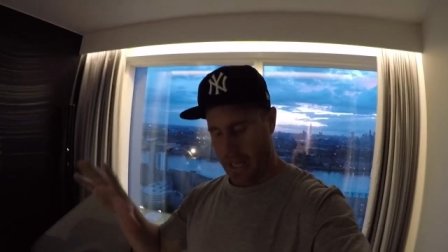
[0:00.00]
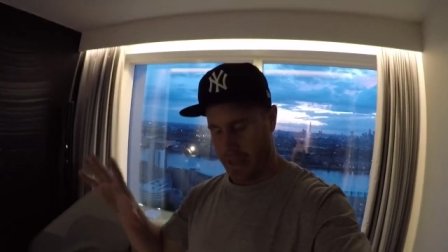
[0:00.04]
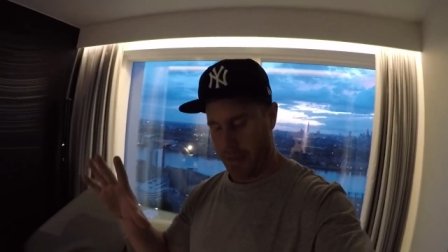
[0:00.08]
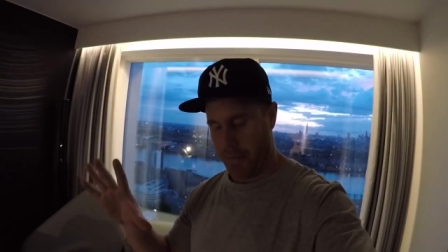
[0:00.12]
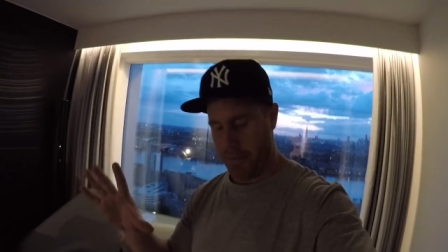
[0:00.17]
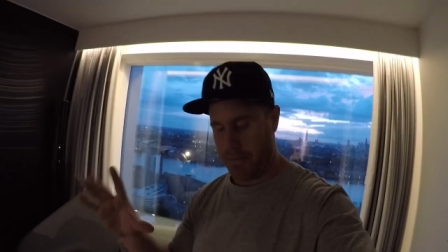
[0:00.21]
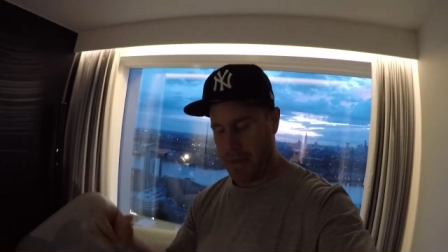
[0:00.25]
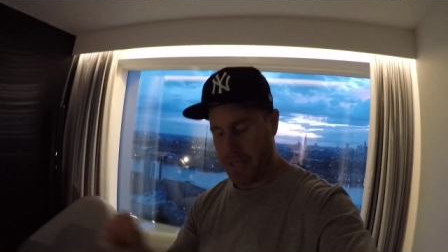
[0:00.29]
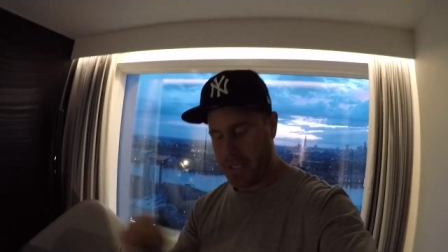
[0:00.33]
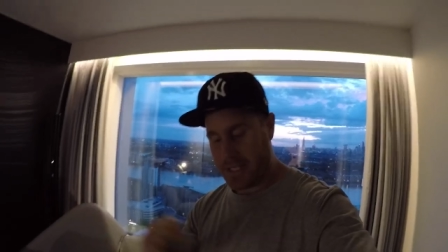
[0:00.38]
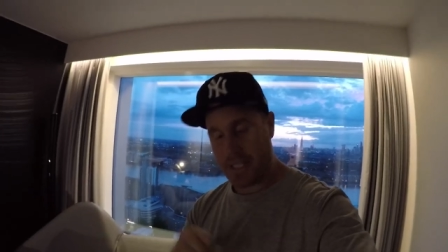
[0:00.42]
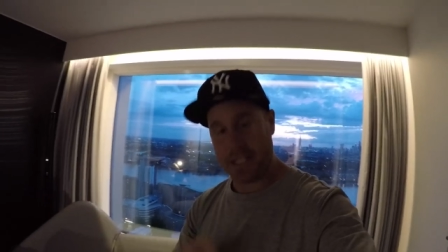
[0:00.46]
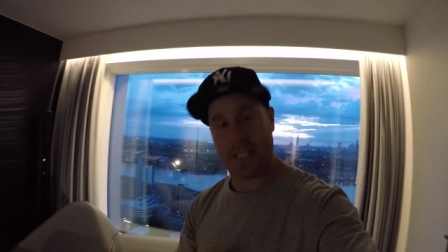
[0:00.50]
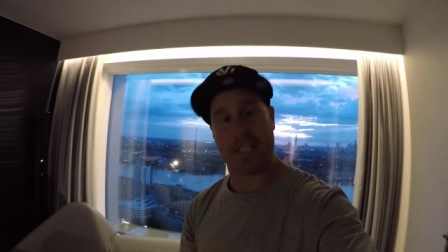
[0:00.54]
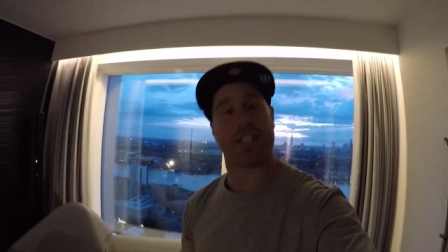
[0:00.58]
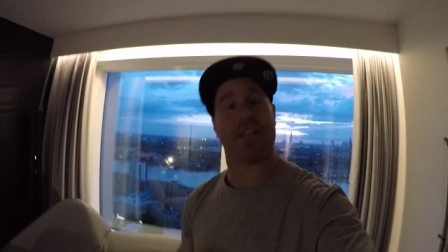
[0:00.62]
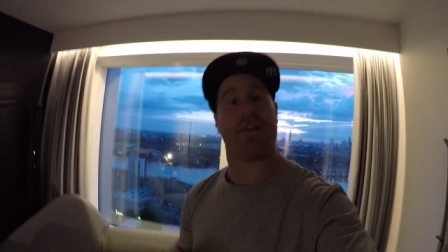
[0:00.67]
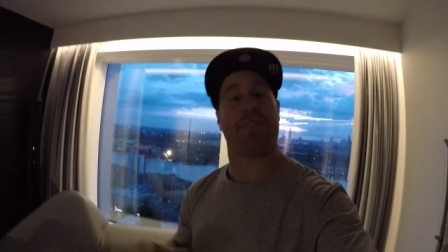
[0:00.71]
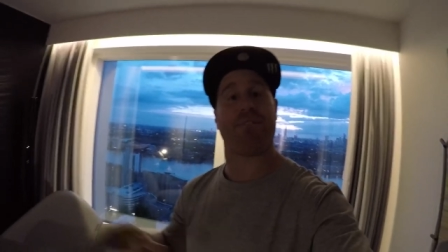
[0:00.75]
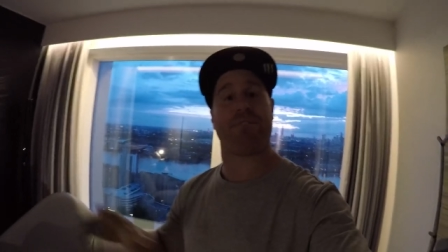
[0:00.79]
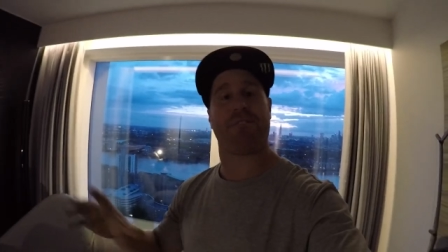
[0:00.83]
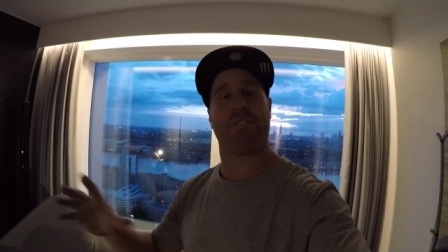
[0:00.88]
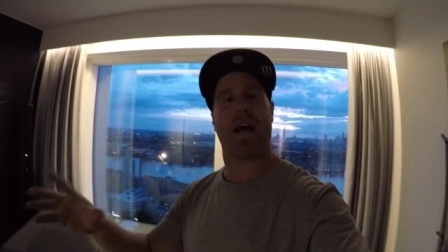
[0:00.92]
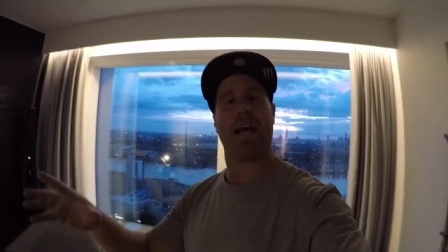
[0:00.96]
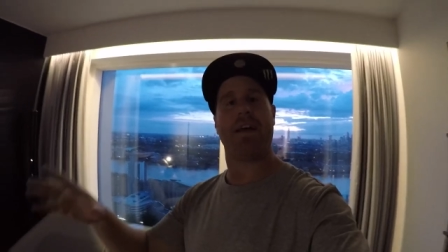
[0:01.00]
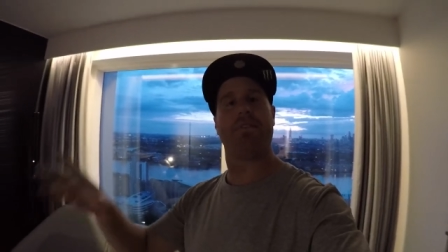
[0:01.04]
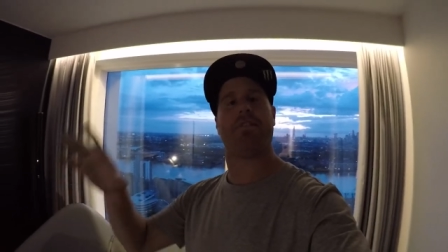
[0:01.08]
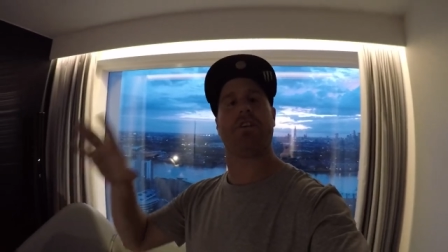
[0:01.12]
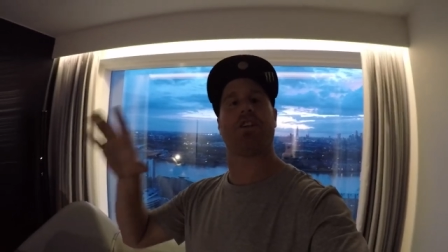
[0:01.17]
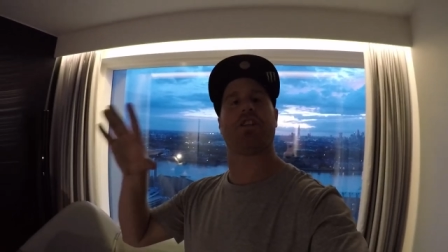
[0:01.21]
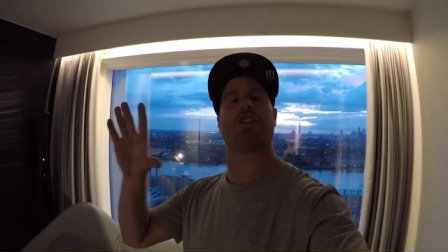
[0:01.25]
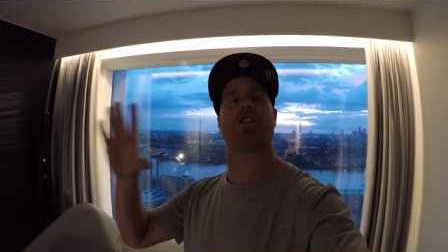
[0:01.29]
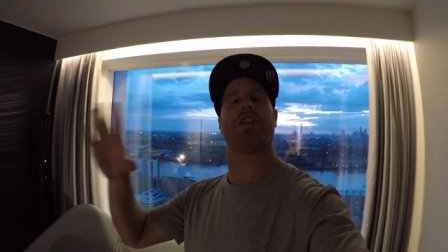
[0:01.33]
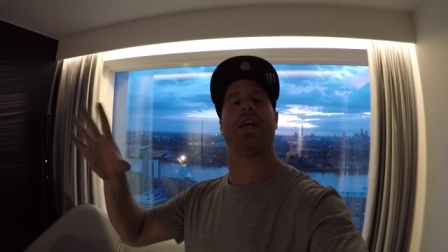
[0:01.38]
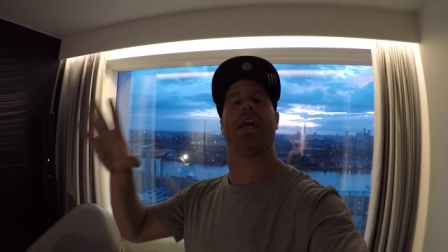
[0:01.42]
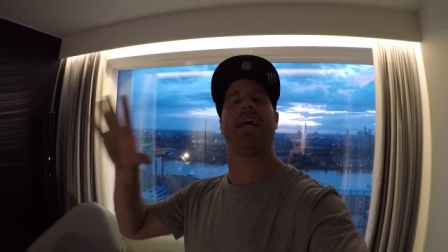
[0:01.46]
and the missus's
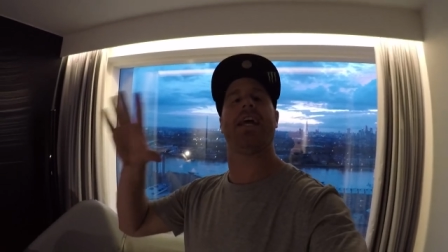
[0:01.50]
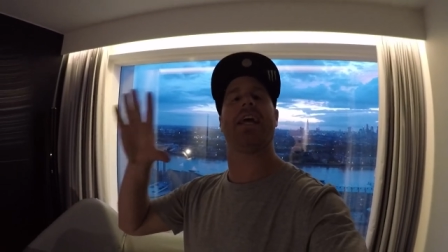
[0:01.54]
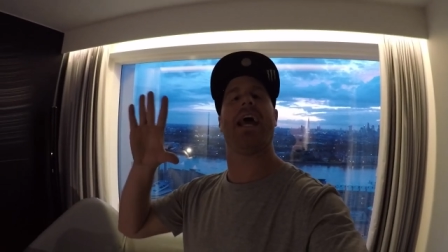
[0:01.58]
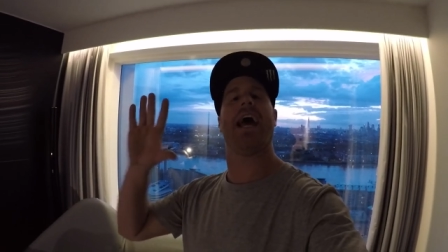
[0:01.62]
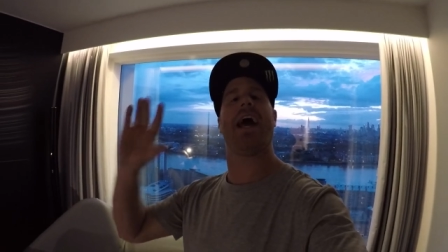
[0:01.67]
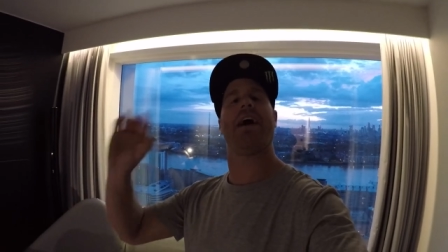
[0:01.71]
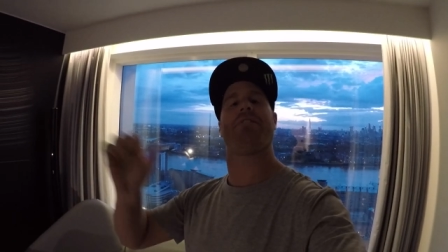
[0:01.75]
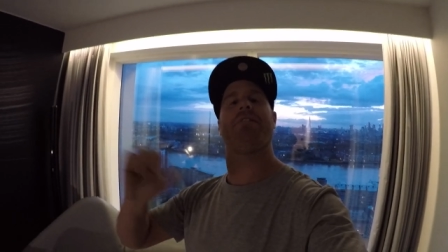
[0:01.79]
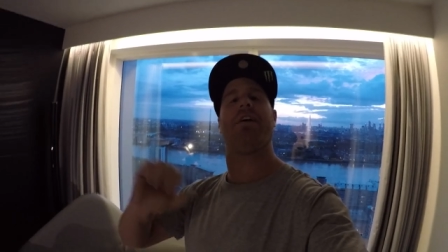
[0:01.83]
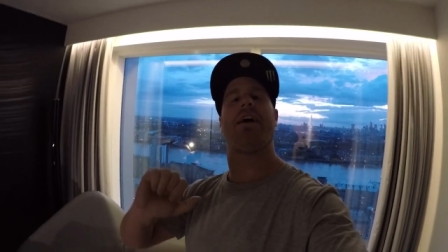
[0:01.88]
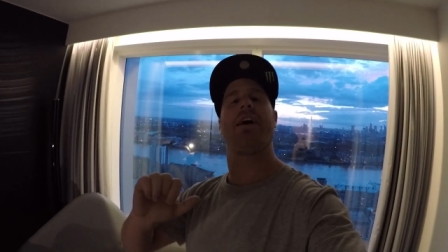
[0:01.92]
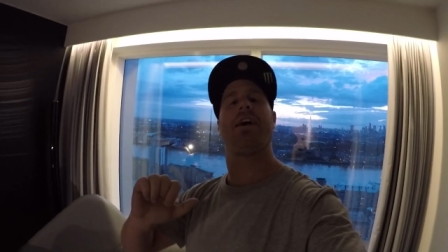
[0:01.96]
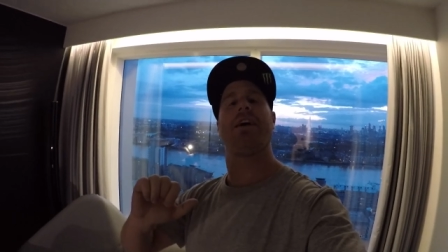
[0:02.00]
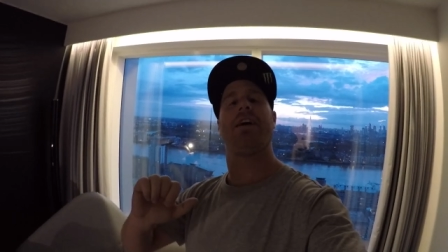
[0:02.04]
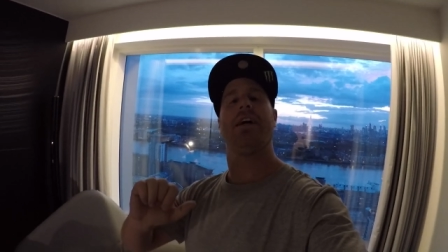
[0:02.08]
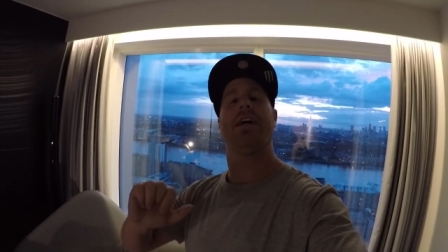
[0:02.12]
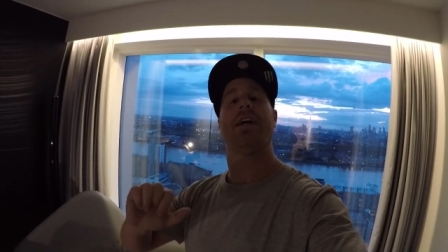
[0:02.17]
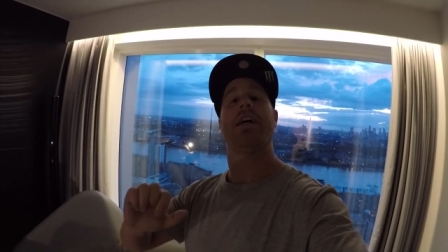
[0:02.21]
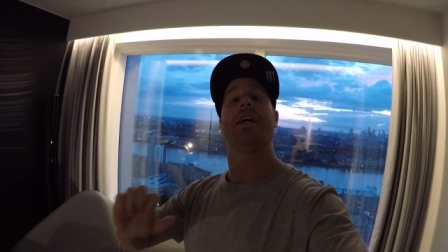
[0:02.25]
favourite city ever.